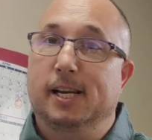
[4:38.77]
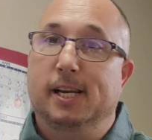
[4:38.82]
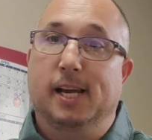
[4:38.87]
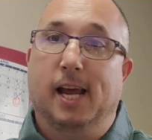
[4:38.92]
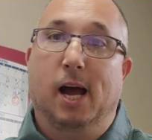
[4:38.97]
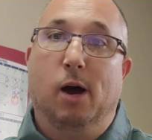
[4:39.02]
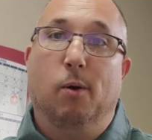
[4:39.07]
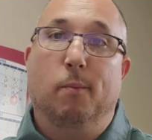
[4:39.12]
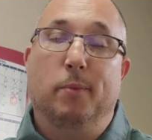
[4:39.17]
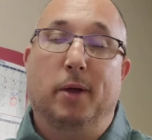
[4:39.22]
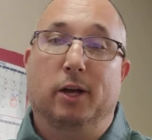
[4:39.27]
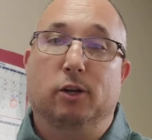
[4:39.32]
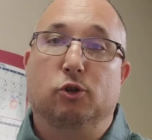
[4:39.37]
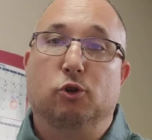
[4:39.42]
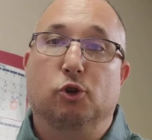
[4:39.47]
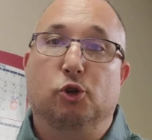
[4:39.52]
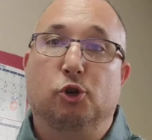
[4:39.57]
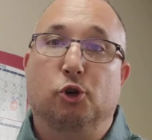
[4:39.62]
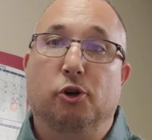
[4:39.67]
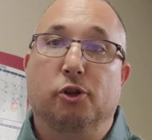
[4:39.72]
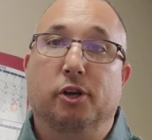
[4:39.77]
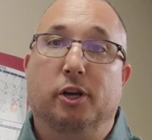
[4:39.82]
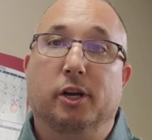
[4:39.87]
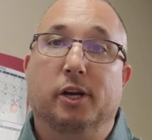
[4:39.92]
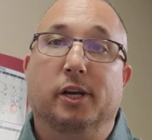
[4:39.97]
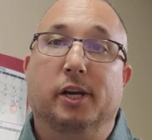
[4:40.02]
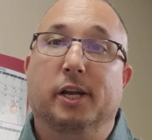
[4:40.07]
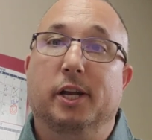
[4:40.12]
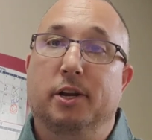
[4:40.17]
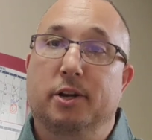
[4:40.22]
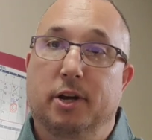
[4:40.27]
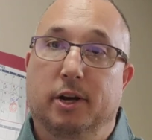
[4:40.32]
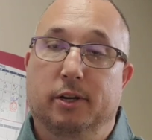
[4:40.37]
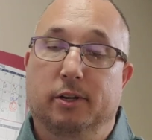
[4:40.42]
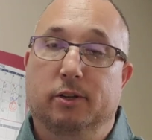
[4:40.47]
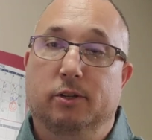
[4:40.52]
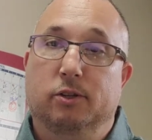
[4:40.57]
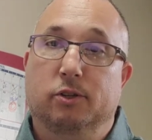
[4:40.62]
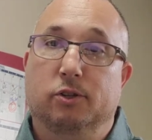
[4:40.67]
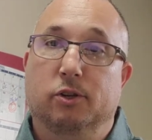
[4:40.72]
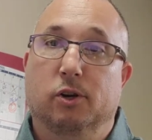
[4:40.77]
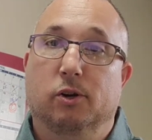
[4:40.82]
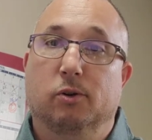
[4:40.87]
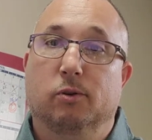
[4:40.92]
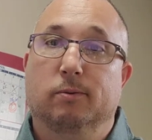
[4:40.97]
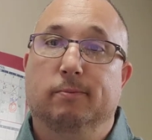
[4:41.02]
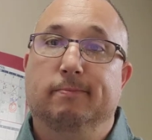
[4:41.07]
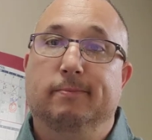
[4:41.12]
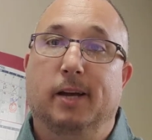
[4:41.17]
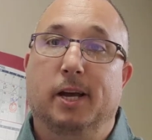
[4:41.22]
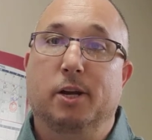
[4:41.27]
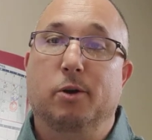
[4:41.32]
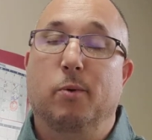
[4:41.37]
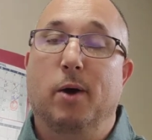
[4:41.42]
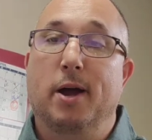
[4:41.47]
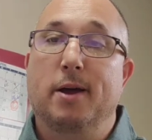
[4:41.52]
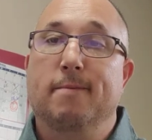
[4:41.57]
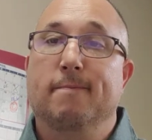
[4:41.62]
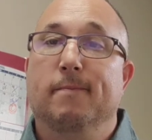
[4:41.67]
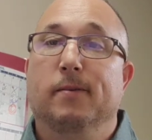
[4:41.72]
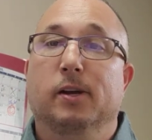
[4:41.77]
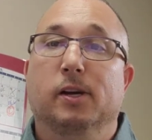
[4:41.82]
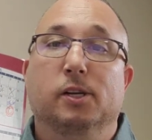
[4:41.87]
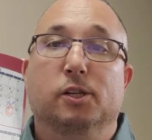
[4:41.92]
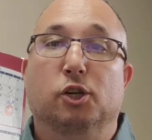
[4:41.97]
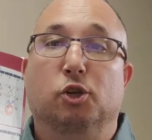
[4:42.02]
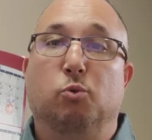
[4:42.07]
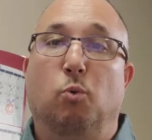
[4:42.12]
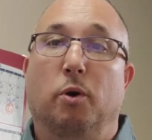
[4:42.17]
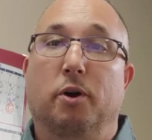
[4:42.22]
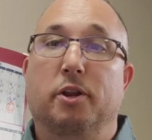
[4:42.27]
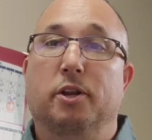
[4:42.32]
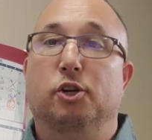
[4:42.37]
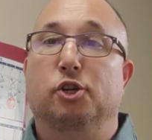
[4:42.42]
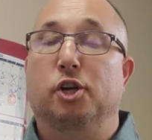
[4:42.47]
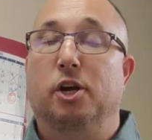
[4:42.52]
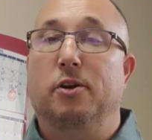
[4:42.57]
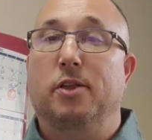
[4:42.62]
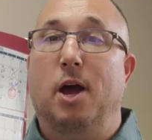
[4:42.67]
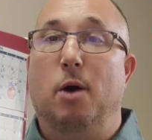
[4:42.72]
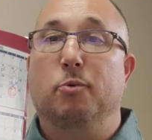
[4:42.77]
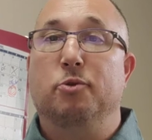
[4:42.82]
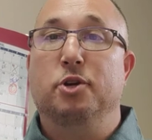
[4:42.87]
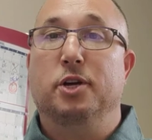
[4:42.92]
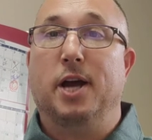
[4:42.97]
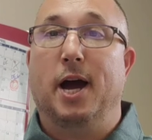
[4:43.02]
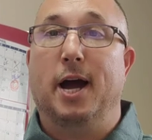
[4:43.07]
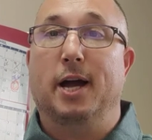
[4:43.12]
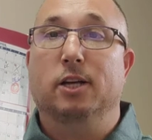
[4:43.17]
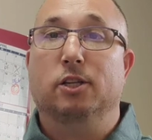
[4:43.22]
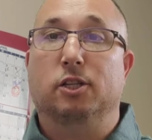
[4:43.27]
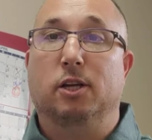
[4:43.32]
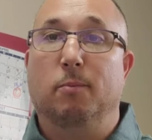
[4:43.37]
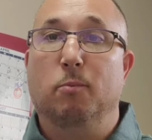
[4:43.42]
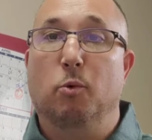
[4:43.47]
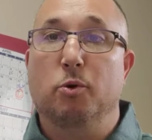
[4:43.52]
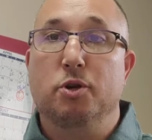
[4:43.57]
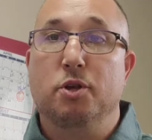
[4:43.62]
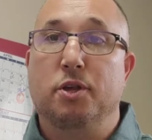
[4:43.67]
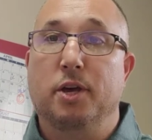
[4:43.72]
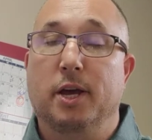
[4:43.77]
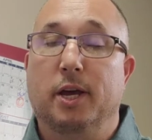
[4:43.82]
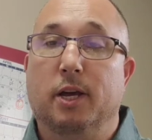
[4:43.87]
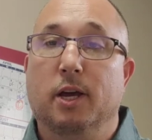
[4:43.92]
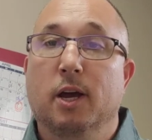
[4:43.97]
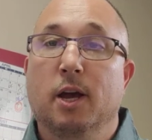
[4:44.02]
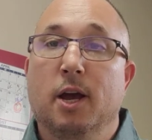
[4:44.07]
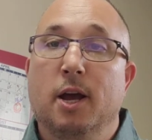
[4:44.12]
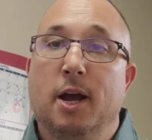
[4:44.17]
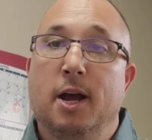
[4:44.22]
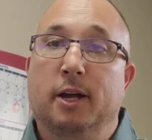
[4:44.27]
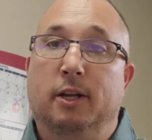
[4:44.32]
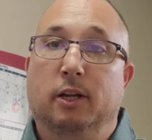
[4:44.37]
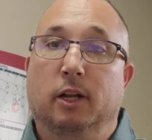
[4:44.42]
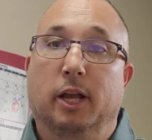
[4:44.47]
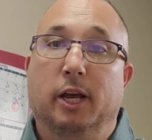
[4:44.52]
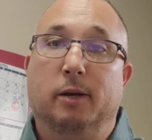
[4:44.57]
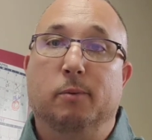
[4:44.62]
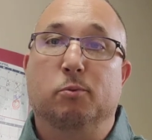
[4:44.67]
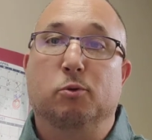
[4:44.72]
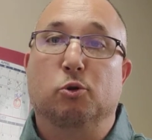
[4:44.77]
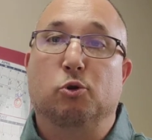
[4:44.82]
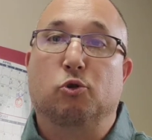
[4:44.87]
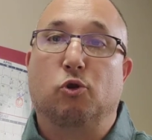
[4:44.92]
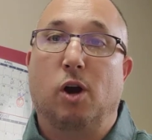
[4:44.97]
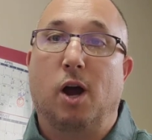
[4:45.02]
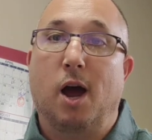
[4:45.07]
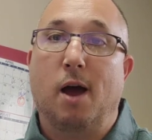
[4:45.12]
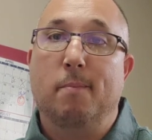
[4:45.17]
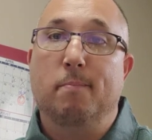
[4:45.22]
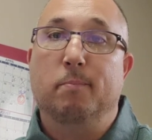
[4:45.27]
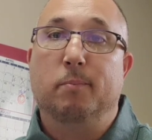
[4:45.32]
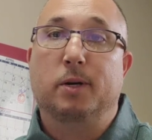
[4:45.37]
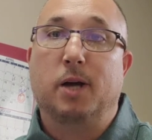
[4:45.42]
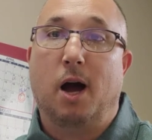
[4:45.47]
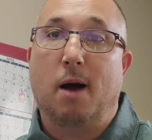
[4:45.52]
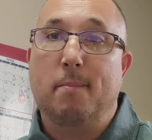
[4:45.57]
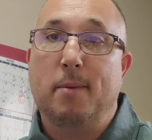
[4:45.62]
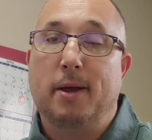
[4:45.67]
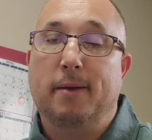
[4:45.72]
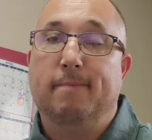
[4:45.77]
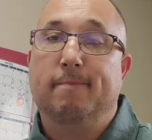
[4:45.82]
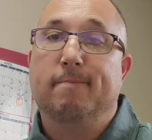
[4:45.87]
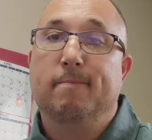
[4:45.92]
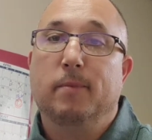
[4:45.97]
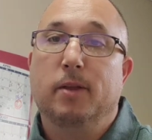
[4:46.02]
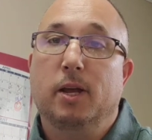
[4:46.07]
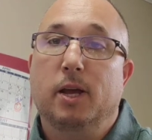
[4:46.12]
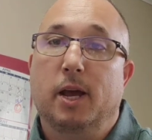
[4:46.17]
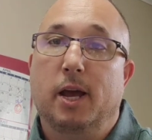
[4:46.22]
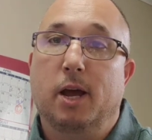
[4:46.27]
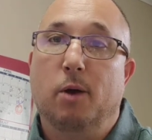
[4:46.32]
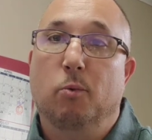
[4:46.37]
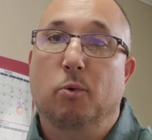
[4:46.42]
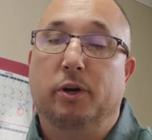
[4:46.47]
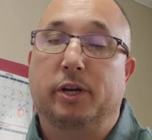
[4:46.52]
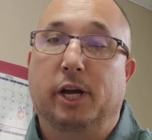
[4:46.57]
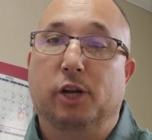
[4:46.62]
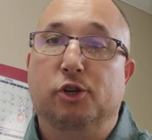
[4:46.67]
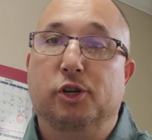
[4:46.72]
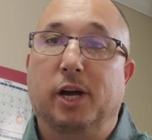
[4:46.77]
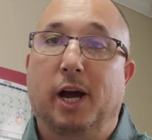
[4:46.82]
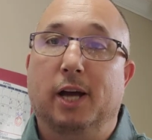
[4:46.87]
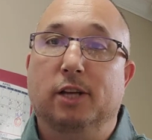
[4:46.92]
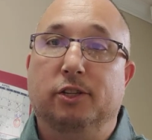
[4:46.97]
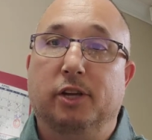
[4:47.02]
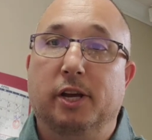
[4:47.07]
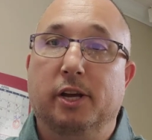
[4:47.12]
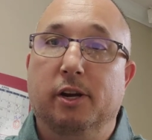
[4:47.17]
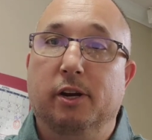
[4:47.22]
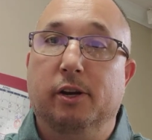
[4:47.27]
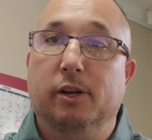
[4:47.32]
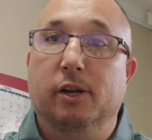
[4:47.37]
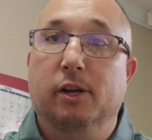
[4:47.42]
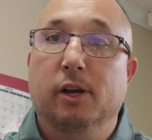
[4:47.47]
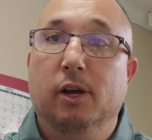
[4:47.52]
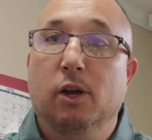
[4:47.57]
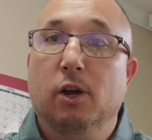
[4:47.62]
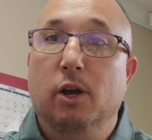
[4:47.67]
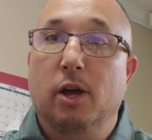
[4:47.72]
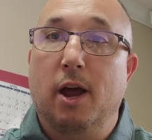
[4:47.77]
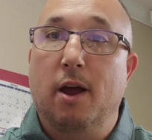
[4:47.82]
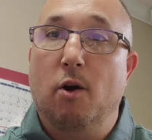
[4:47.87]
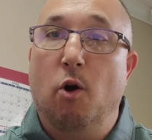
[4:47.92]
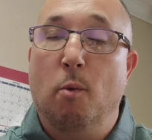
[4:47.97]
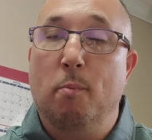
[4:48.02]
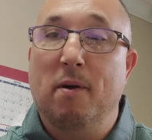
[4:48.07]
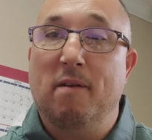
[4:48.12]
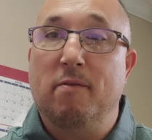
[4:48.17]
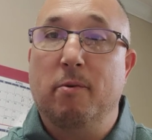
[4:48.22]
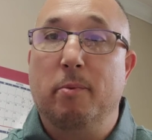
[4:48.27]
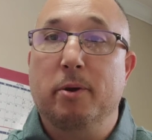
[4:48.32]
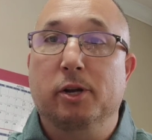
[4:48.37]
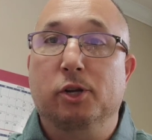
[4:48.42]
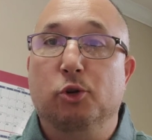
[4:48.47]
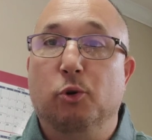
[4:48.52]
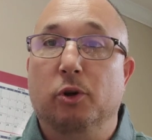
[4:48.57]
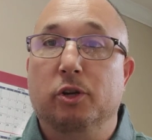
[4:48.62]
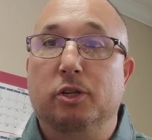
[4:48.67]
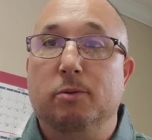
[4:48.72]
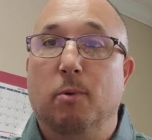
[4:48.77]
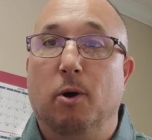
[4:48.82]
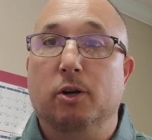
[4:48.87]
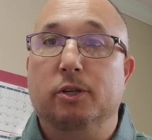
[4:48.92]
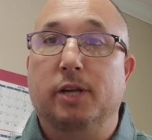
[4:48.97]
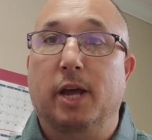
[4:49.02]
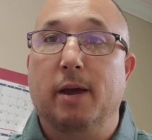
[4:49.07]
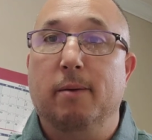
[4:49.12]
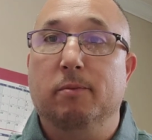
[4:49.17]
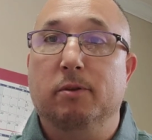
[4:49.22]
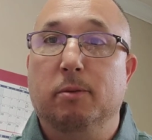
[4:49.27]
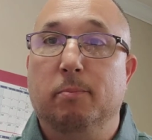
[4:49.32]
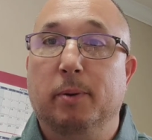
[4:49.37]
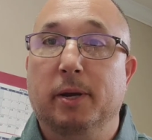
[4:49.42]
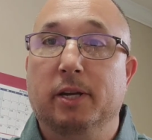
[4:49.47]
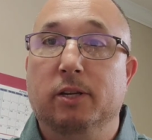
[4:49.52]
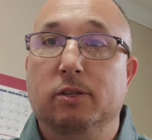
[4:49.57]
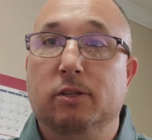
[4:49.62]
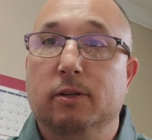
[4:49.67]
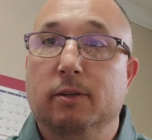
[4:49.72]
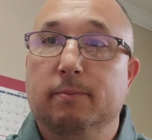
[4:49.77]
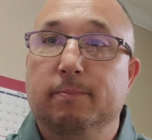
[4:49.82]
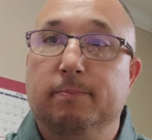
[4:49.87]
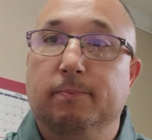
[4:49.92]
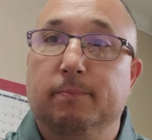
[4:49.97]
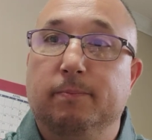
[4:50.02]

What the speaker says: And now I'm not so sure they're going to get it done. So anyway, just wanted to share that with you guys. Tell me what you think. Hit the like and subscribe and comment. And we'll catch you guys later. I hope everybody enjoys tomorrow's games. Peace.